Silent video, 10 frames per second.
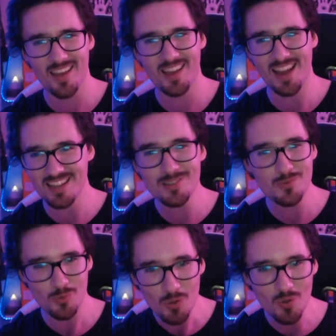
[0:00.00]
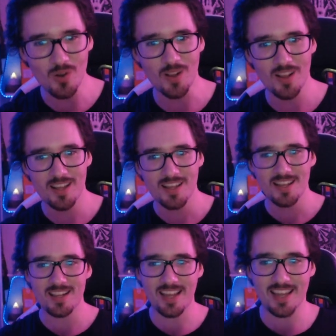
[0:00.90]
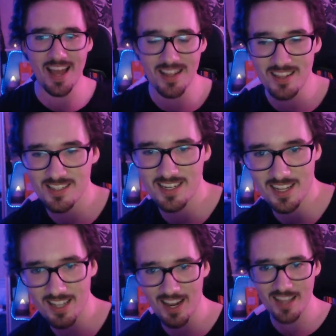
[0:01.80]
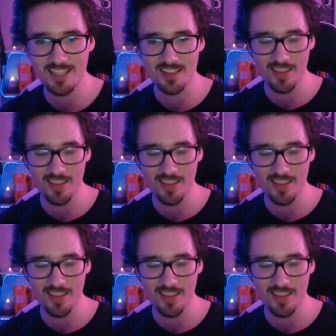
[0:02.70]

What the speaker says: Candles rule. Like candles and coloured lighting,